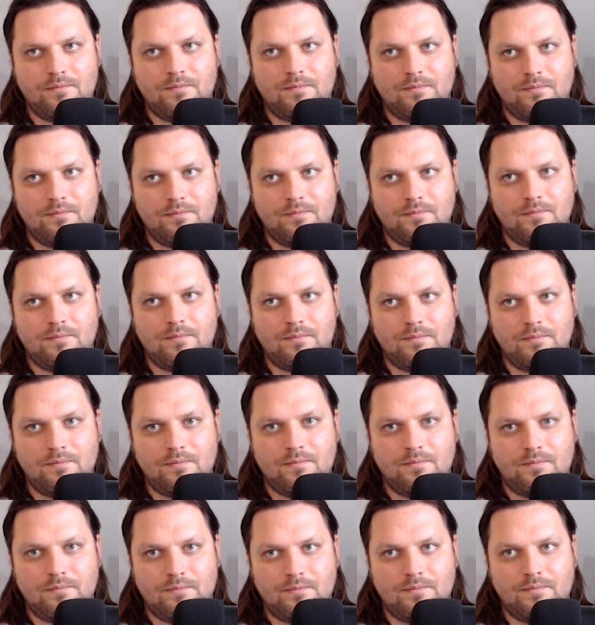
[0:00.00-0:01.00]

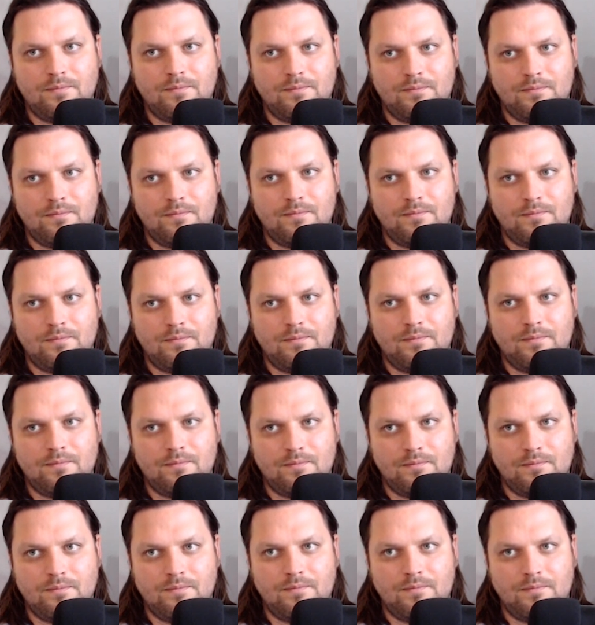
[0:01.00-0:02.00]

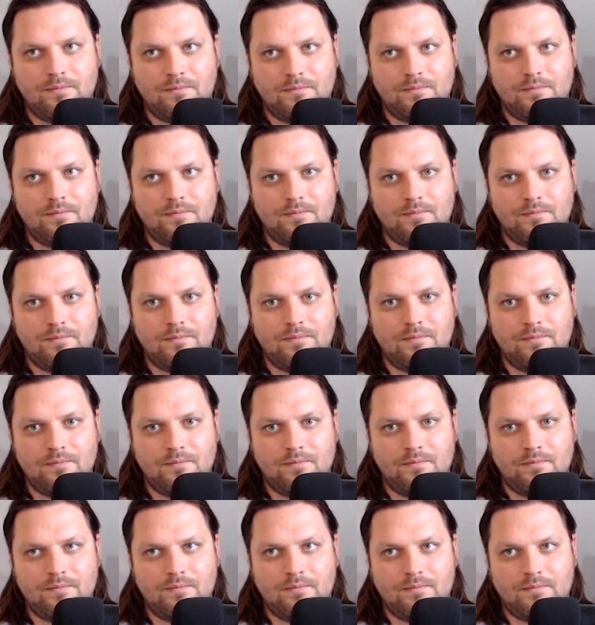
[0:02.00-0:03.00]

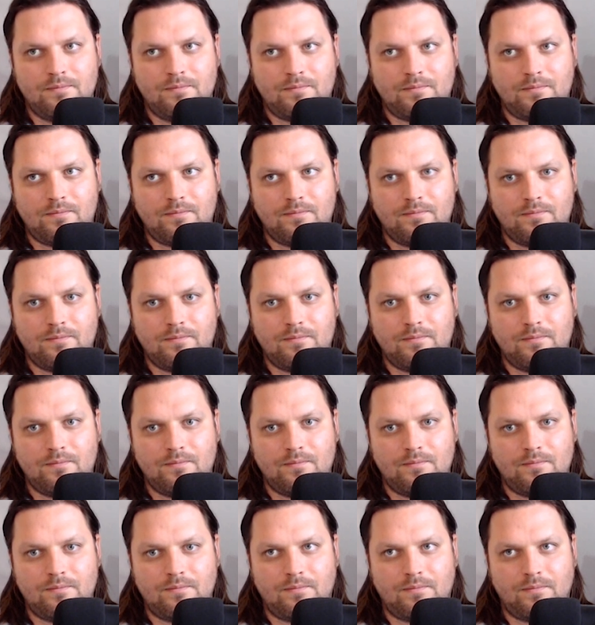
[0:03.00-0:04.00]

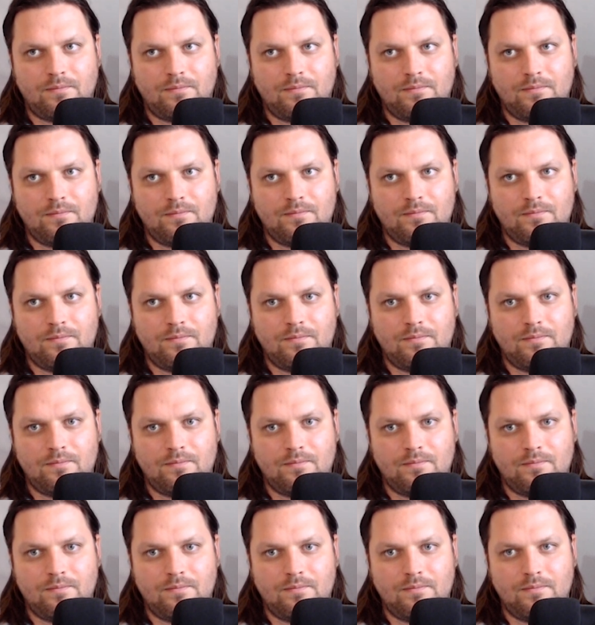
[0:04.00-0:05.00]

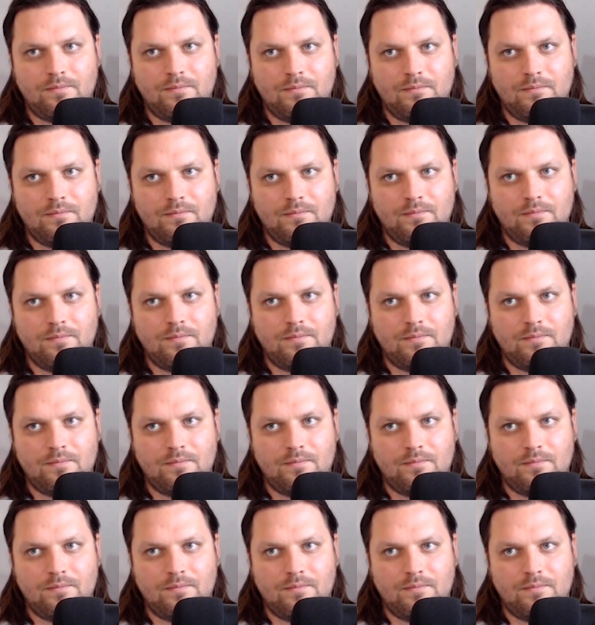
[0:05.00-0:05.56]
(not speaking)